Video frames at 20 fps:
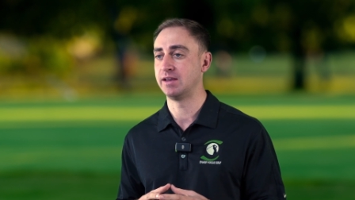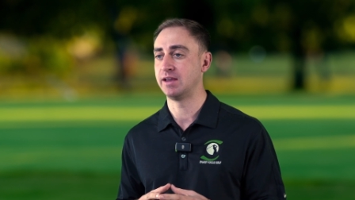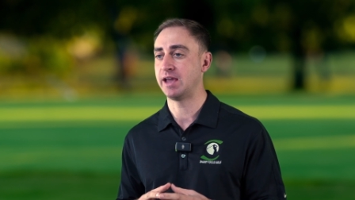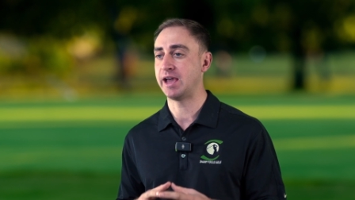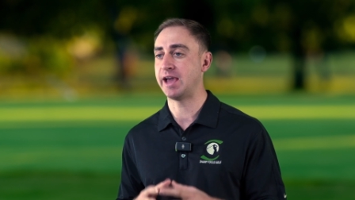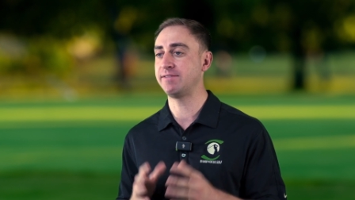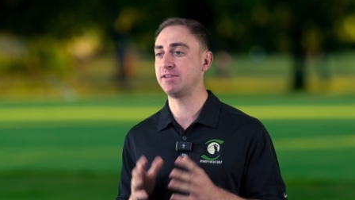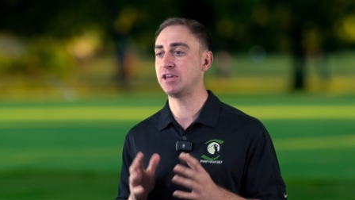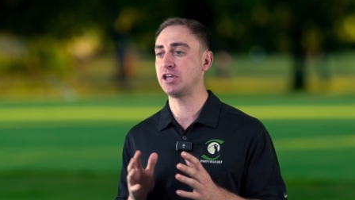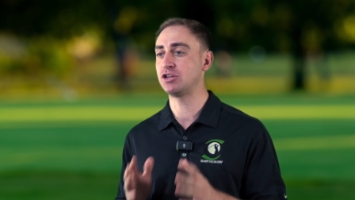
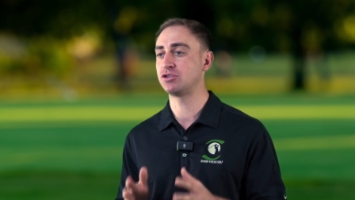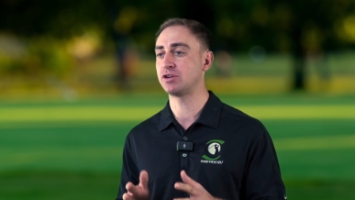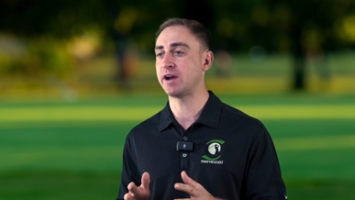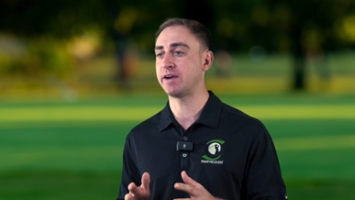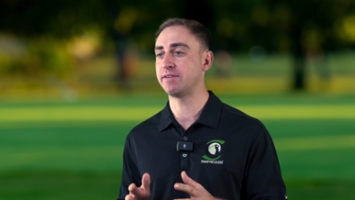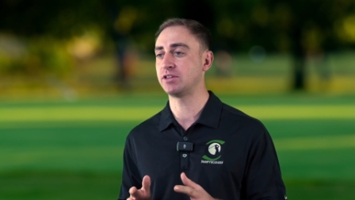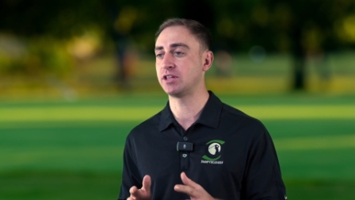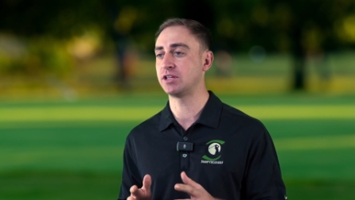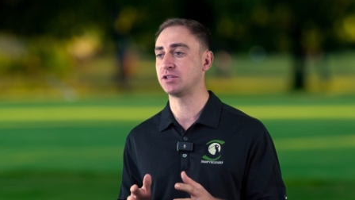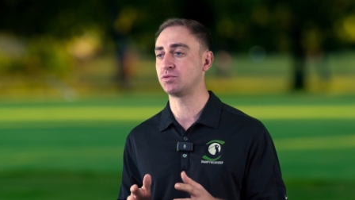Having a
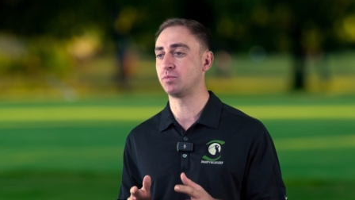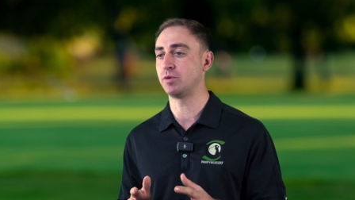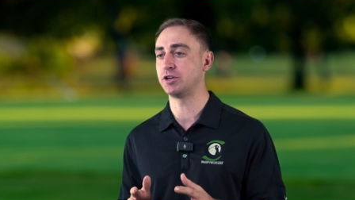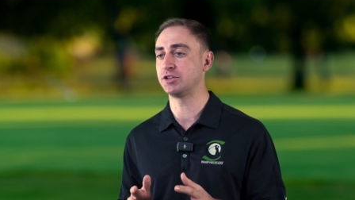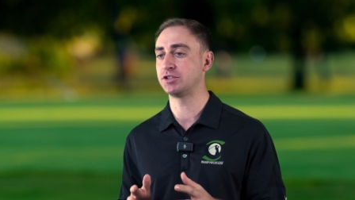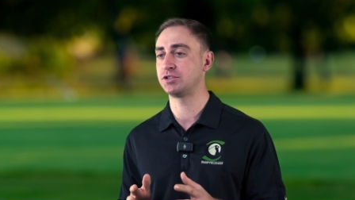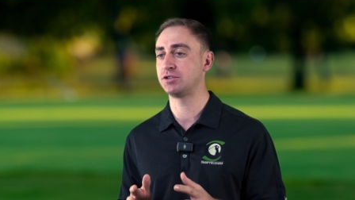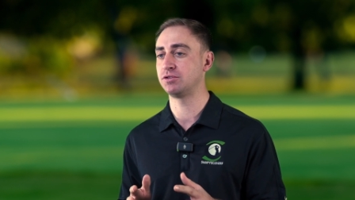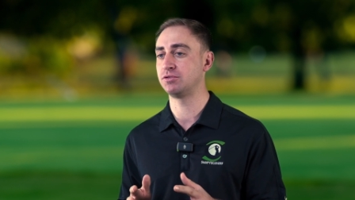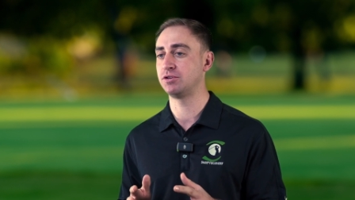driver that's well
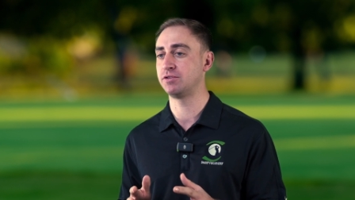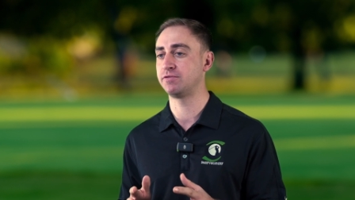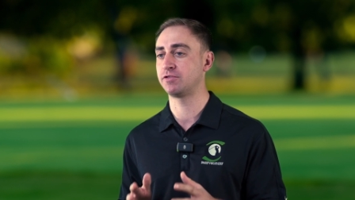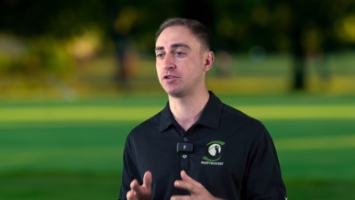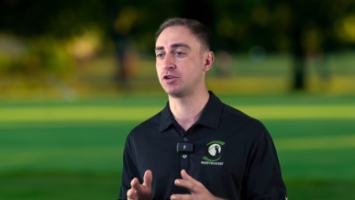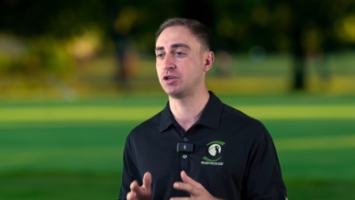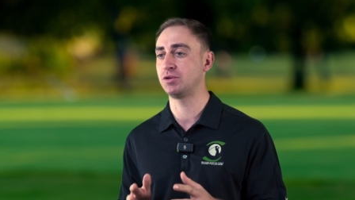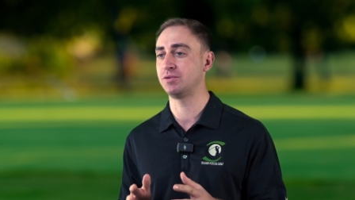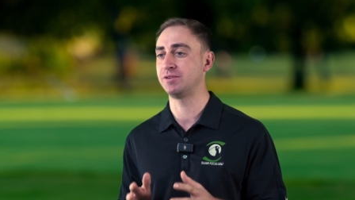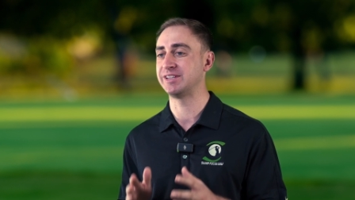suited for
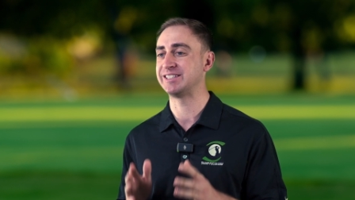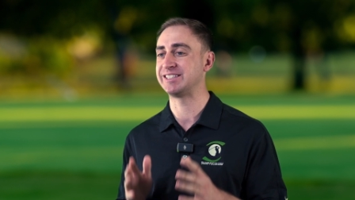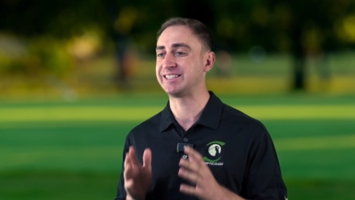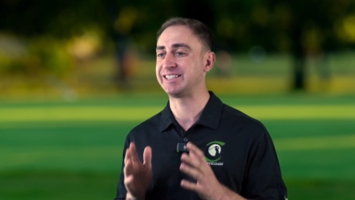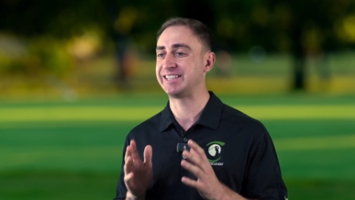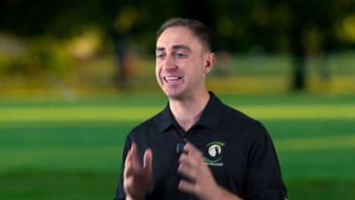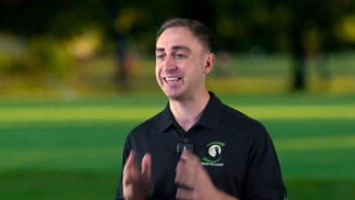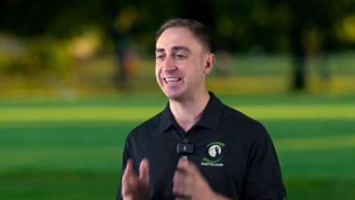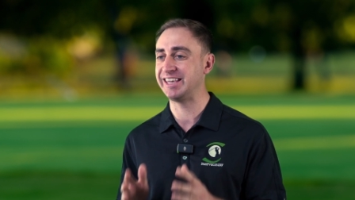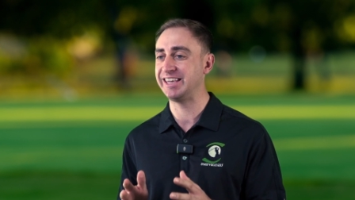you is
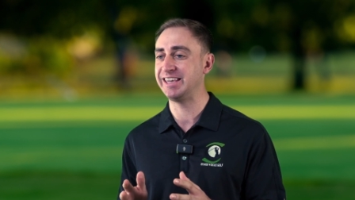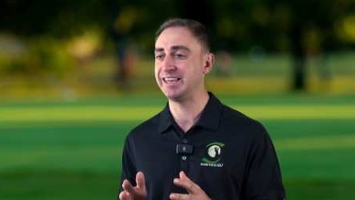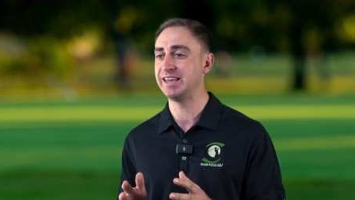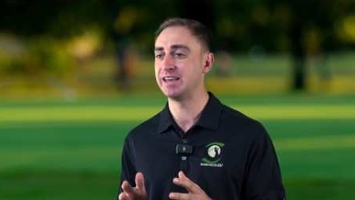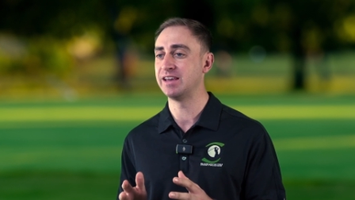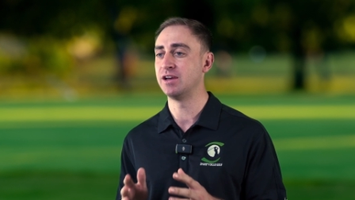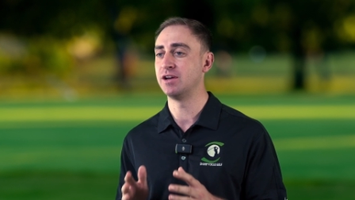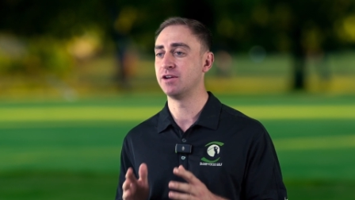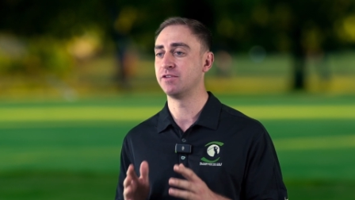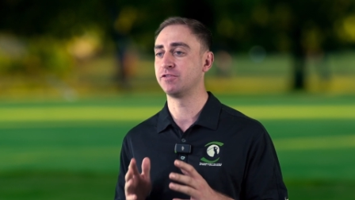
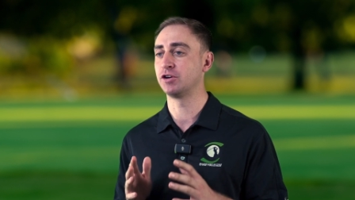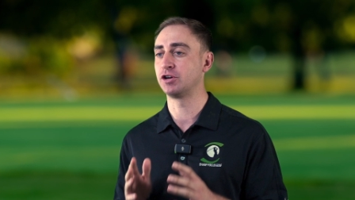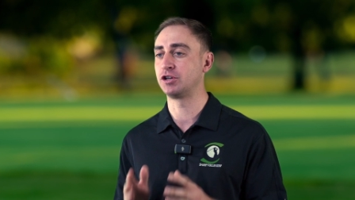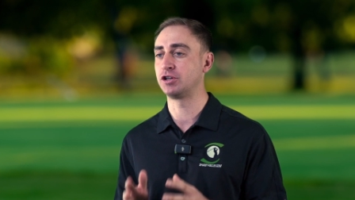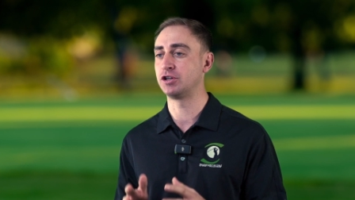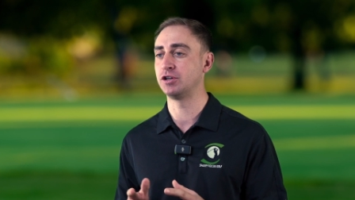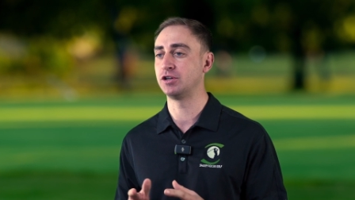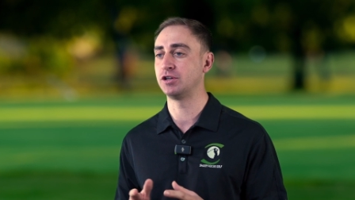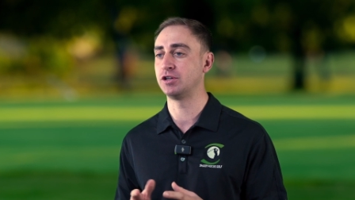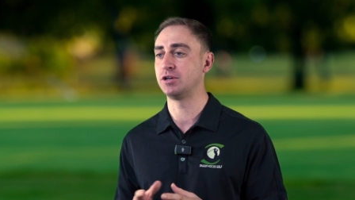key for
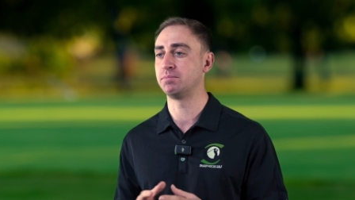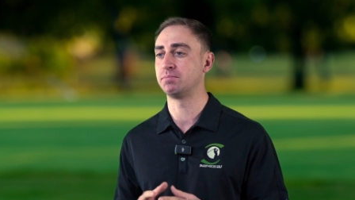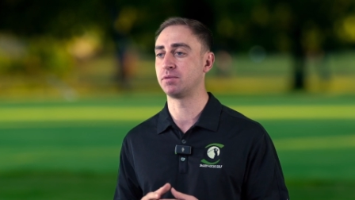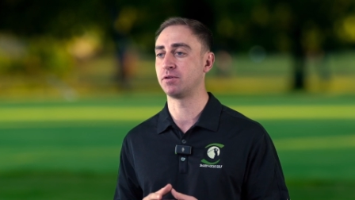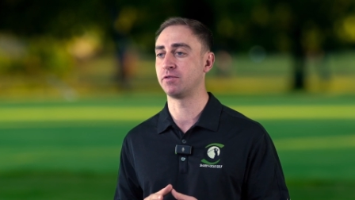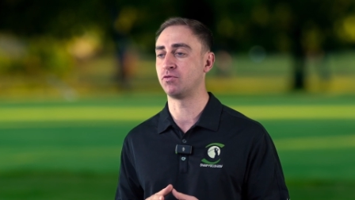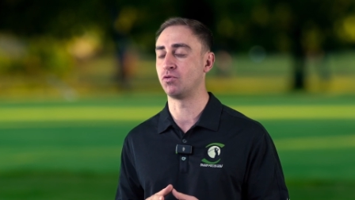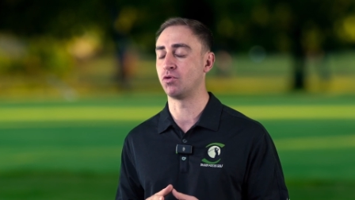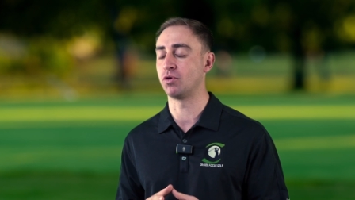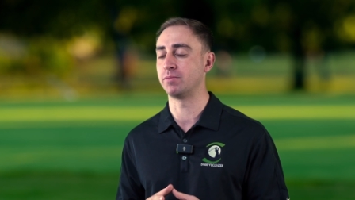good
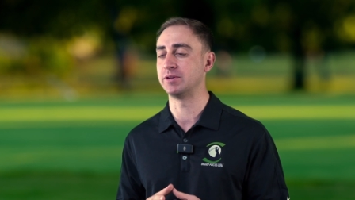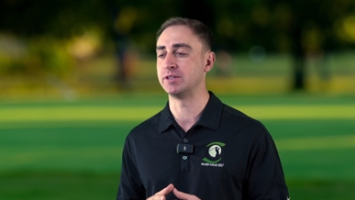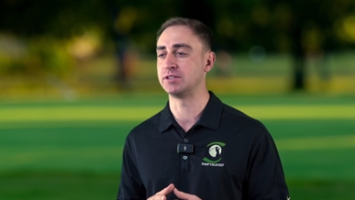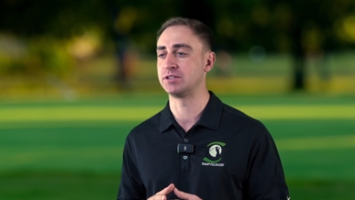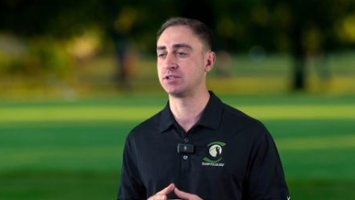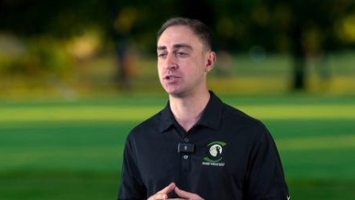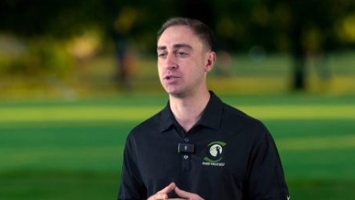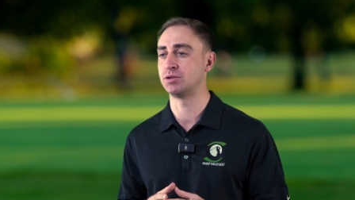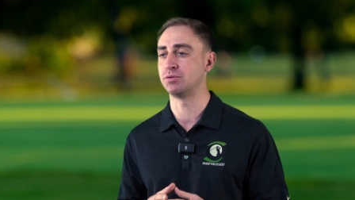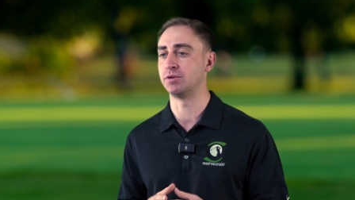
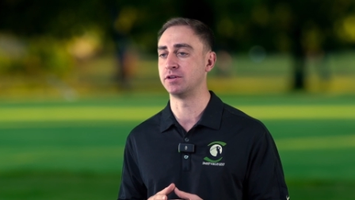performance to